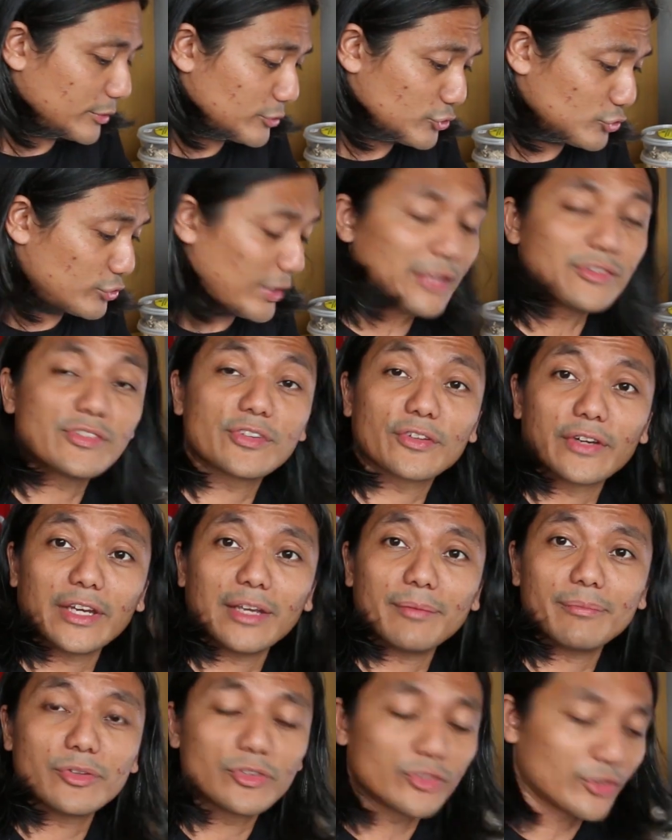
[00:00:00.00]

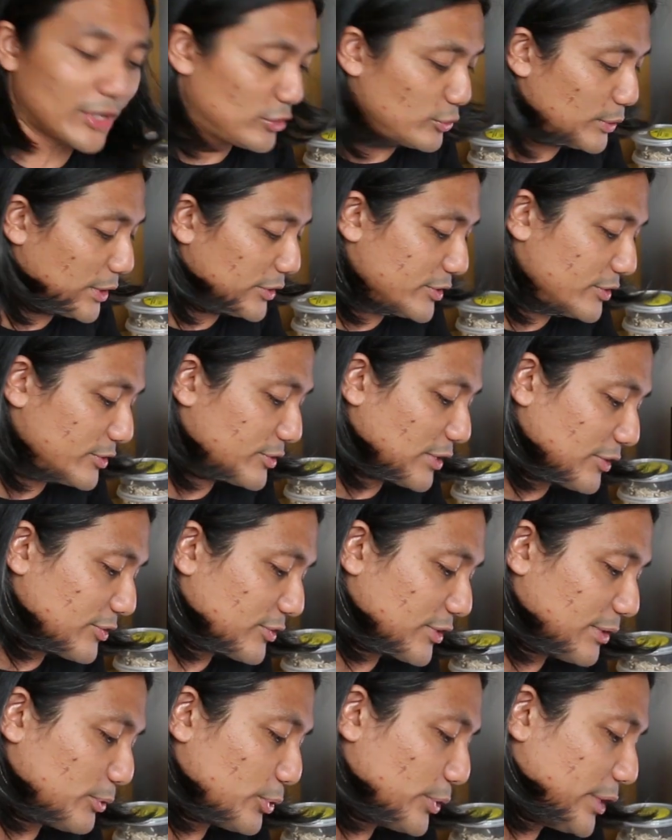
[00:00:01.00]
transcript, his graduation
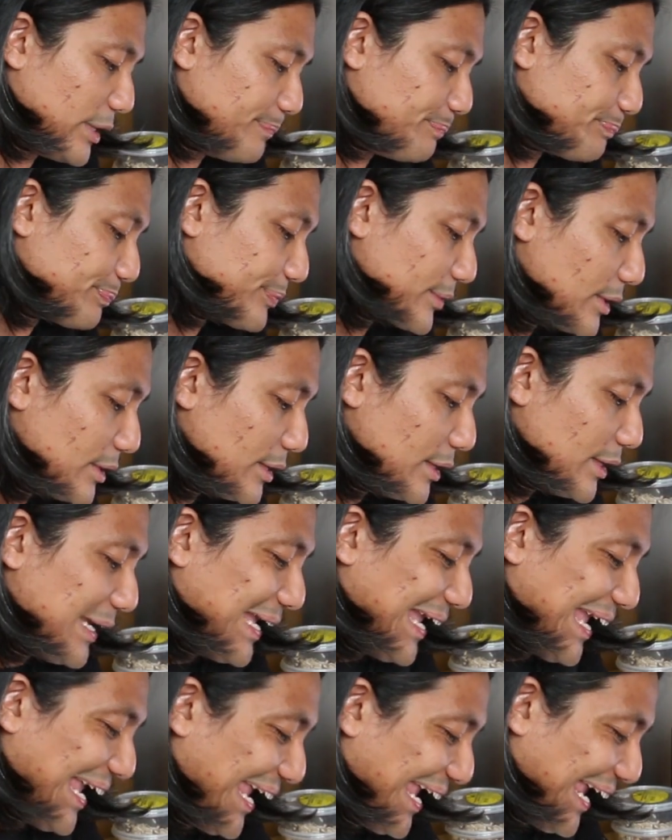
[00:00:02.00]
transcript to him,
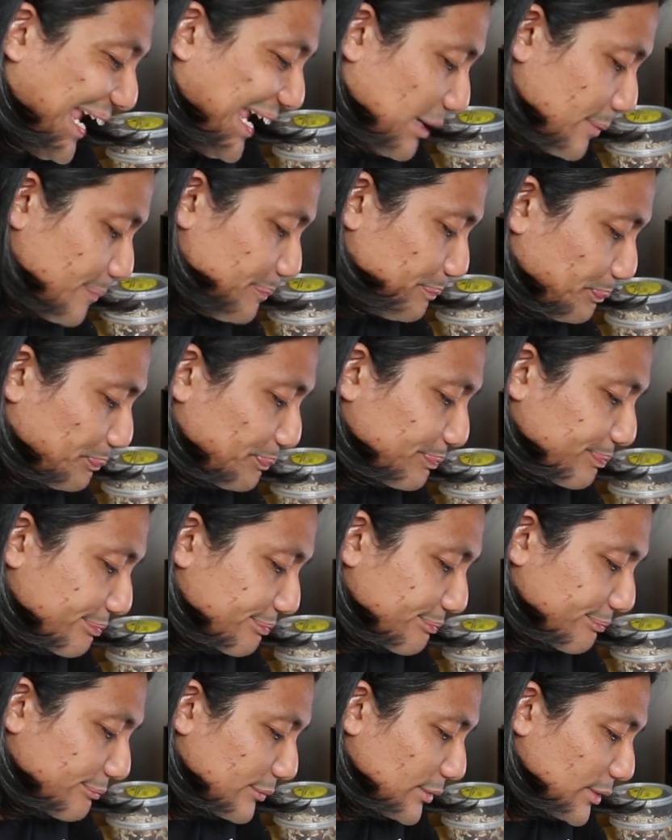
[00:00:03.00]
and
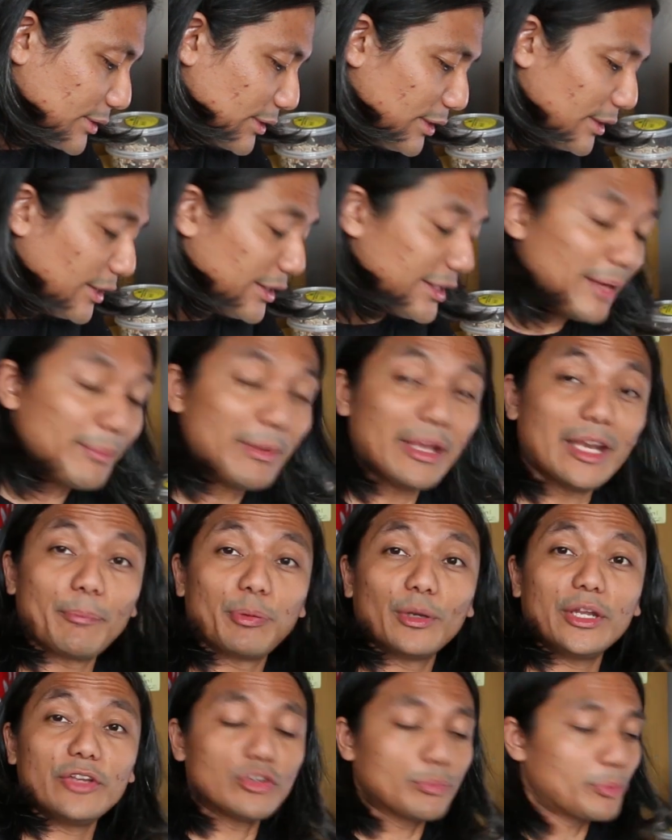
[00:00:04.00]
they made a
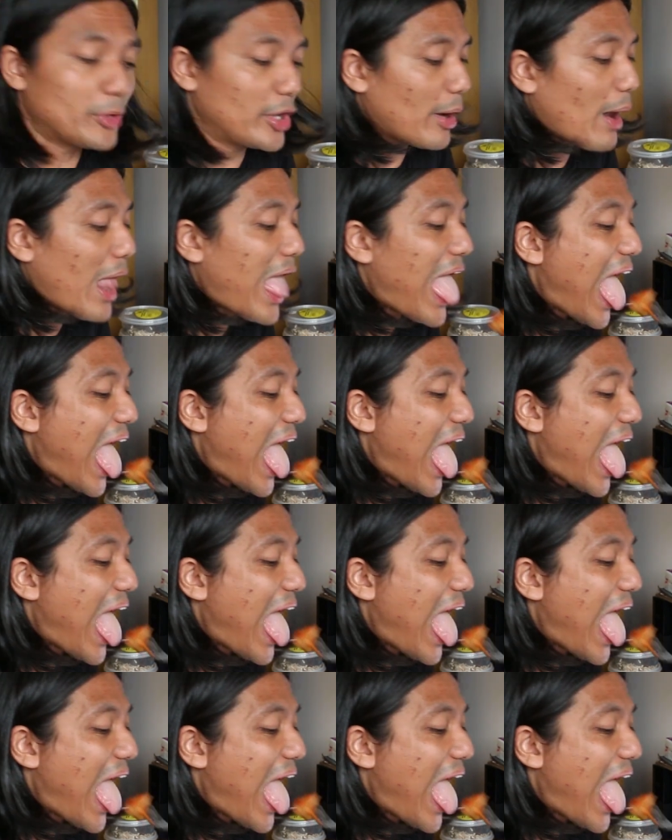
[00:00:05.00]
police report,